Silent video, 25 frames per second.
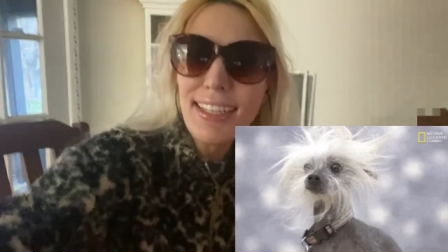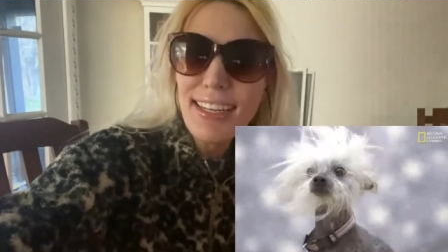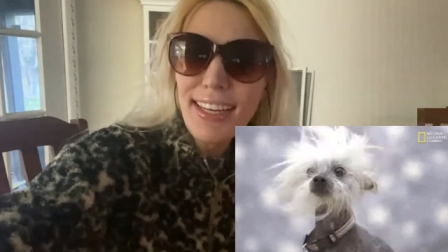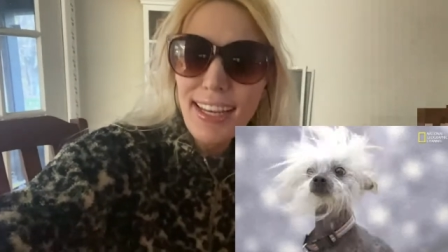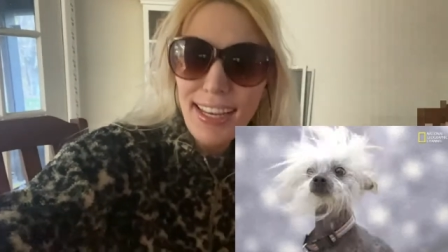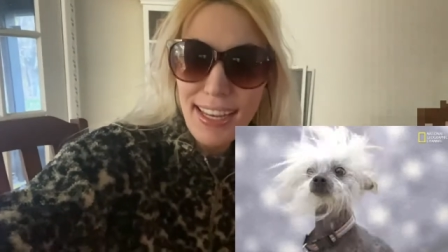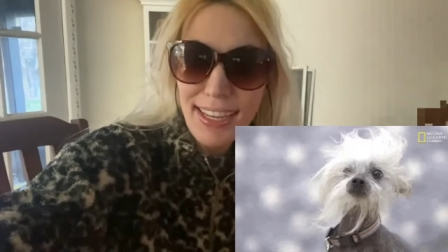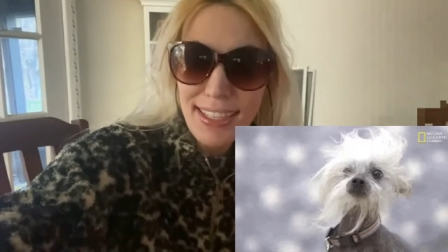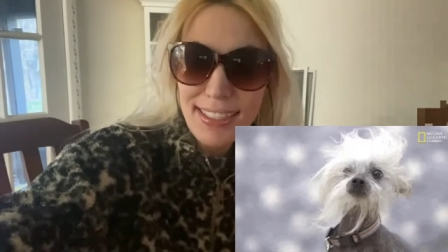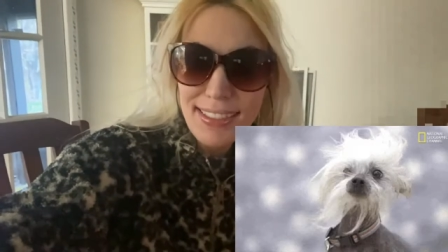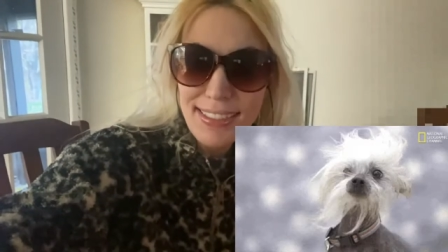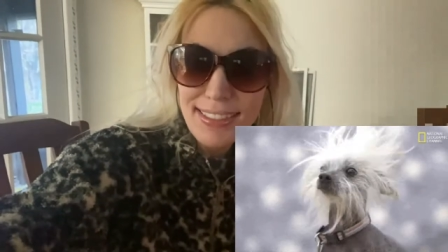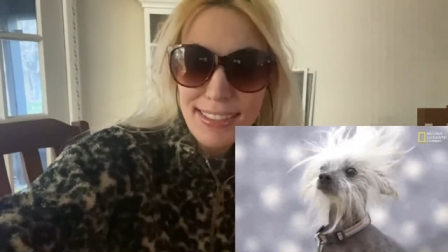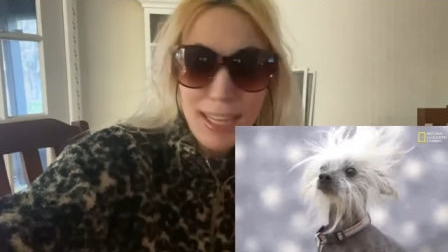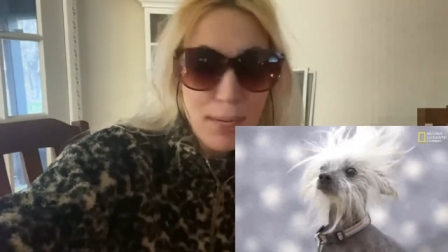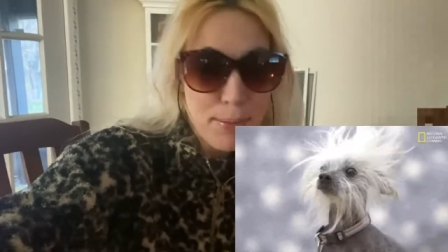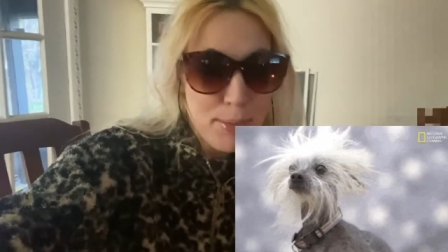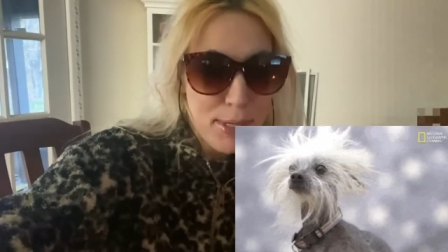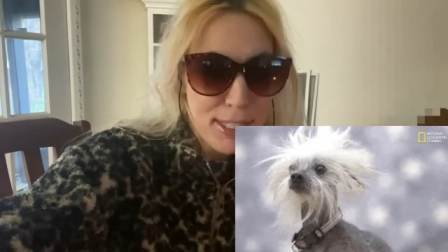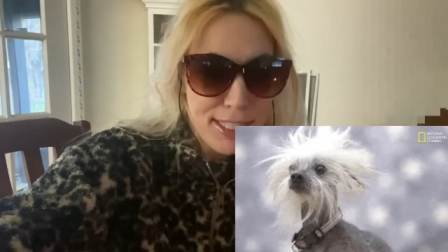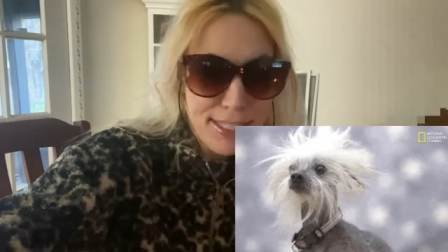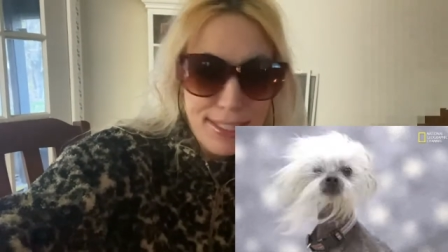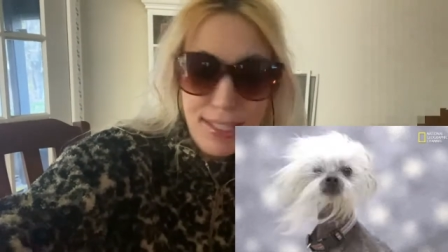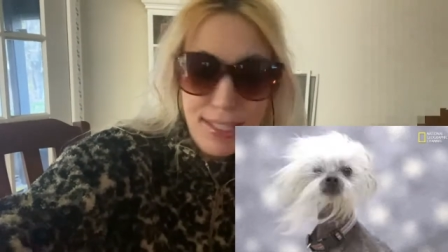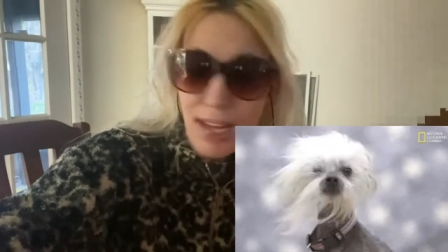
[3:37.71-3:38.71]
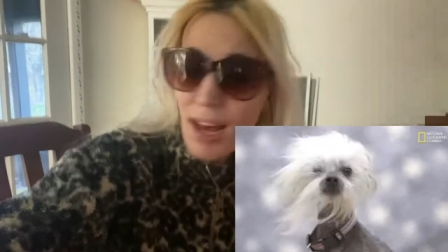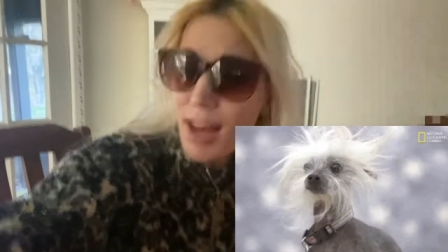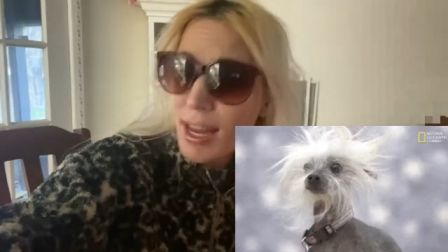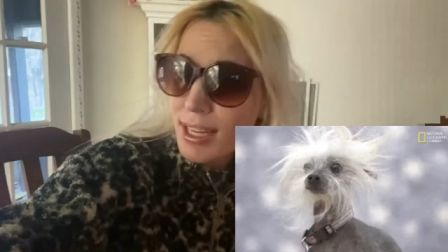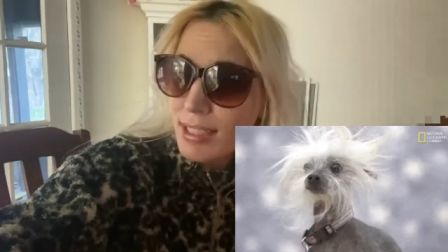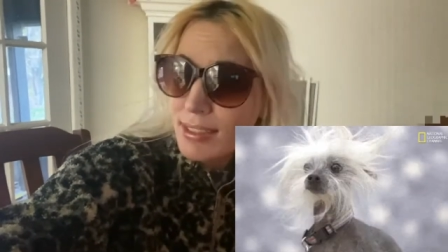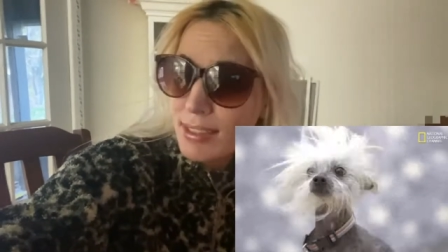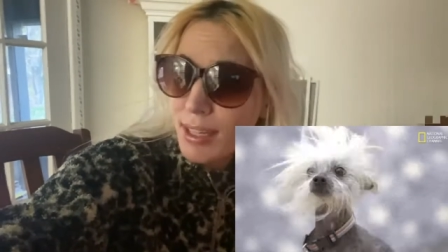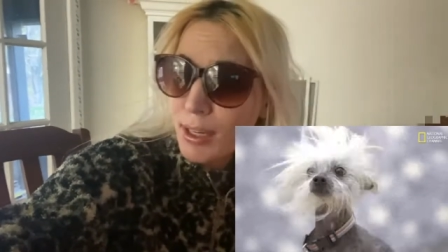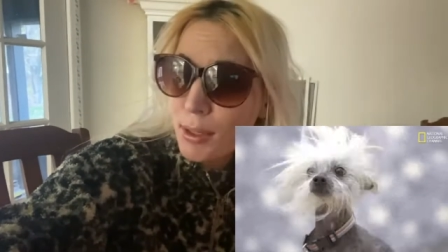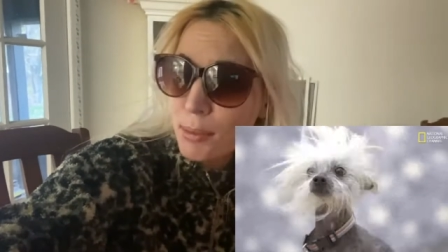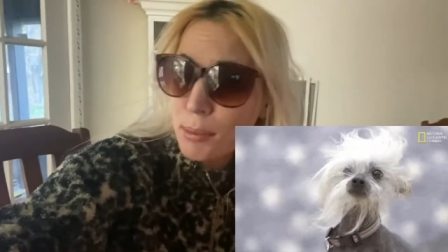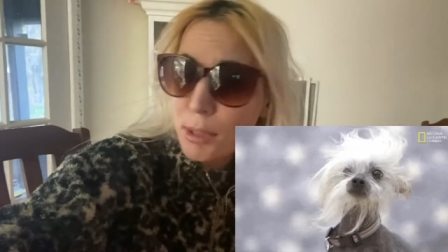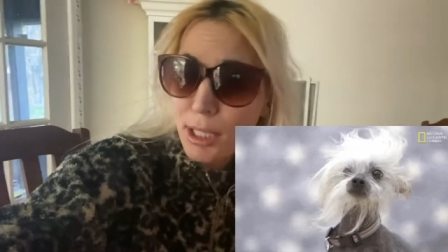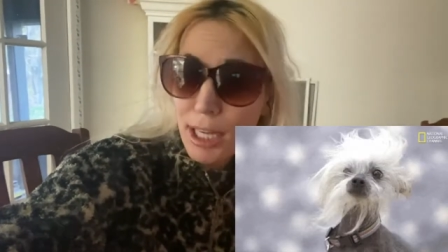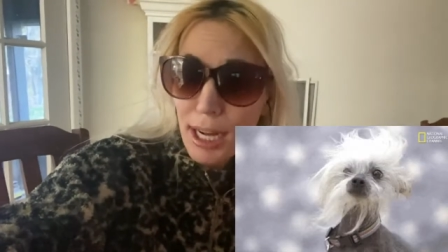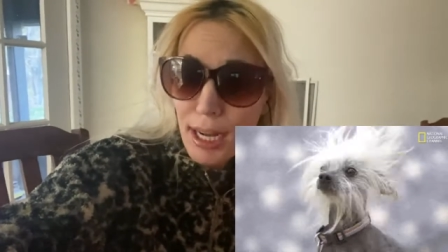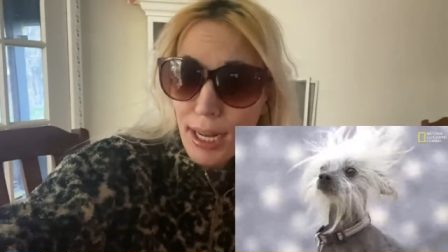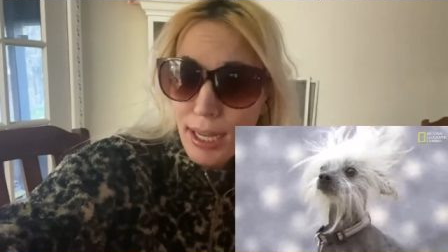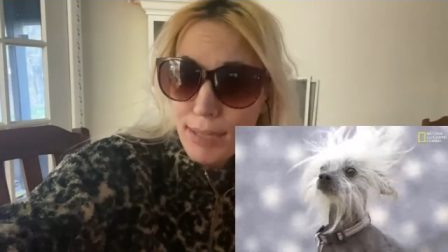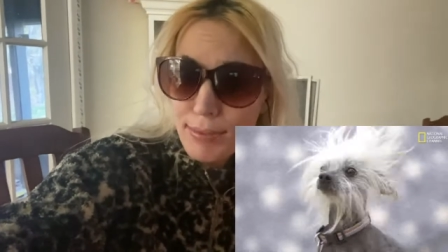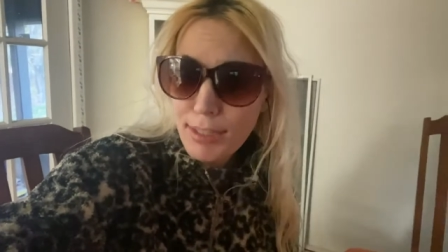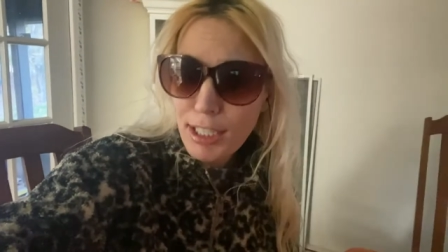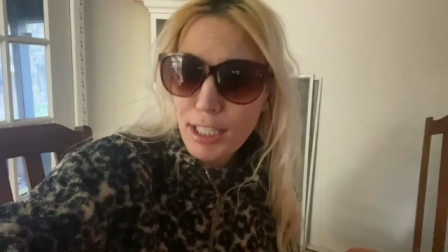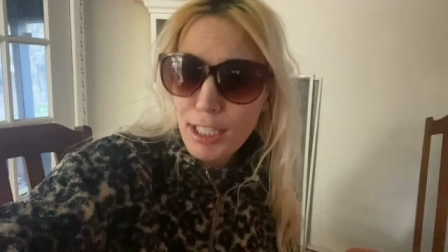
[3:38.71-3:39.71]
And I'm inside now. I'm gonna
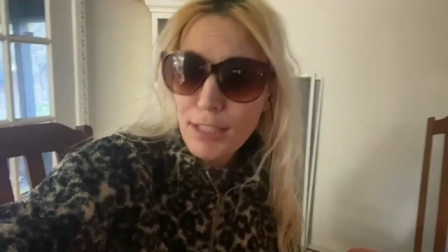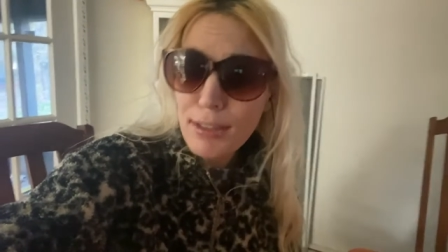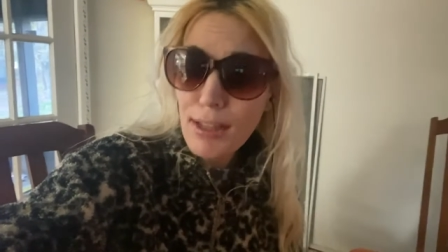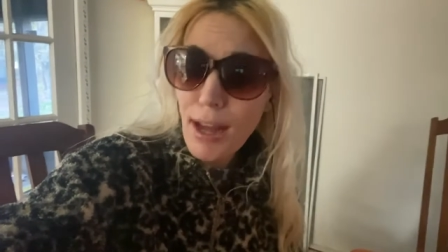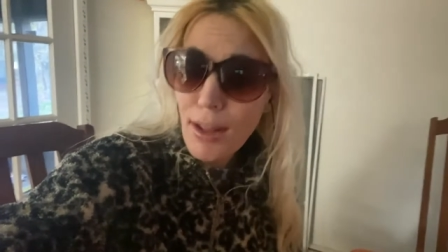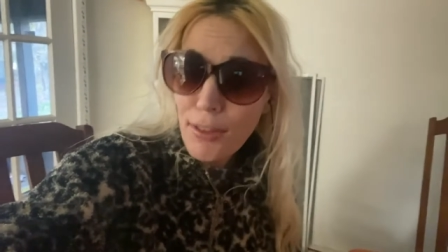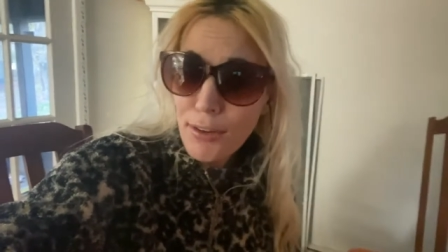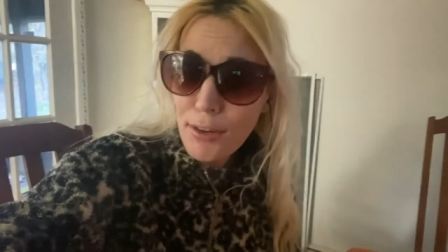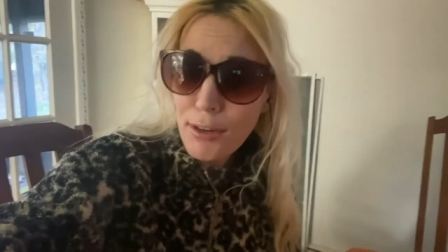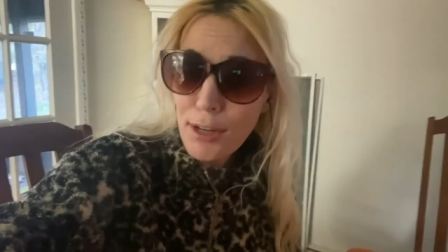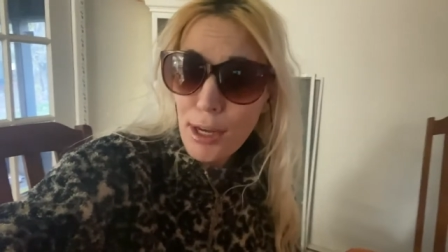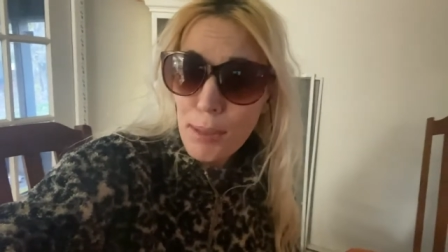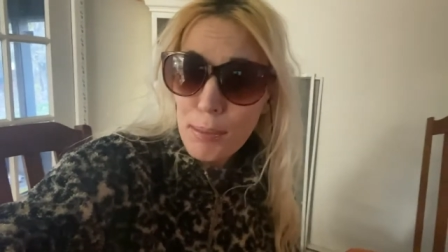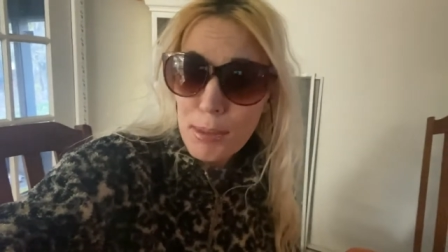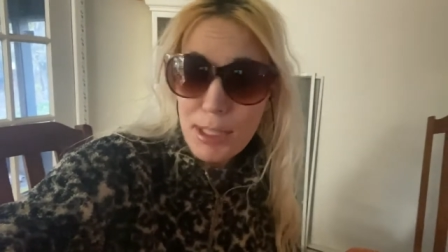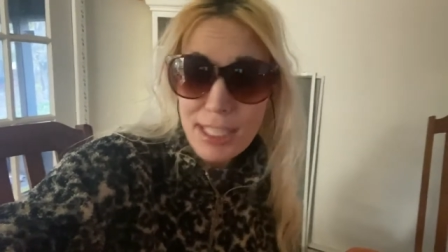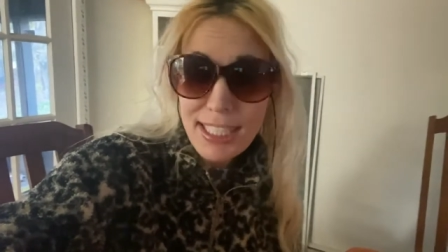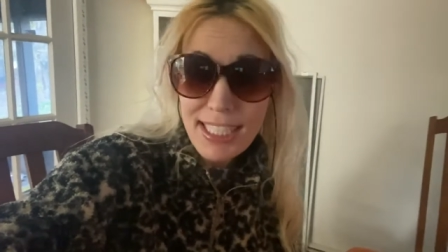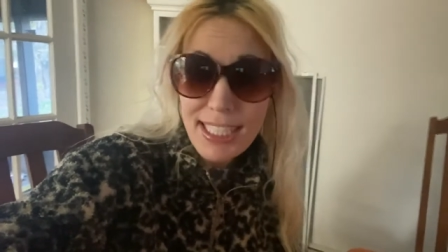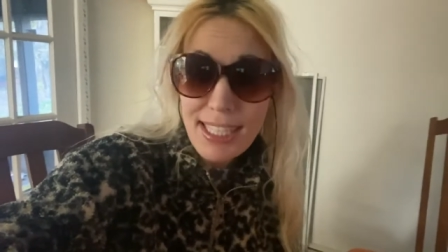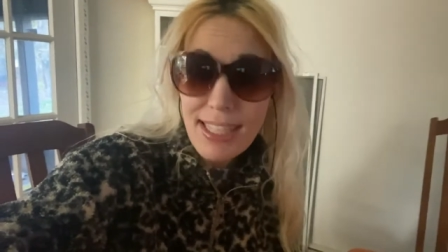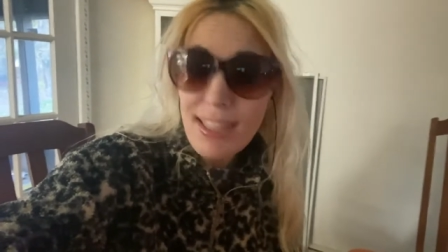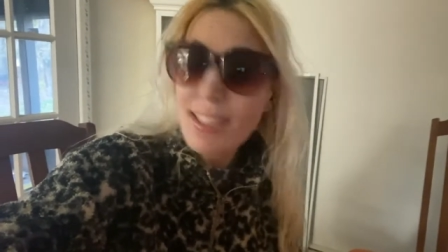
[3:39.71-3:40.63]
have another cup of tea.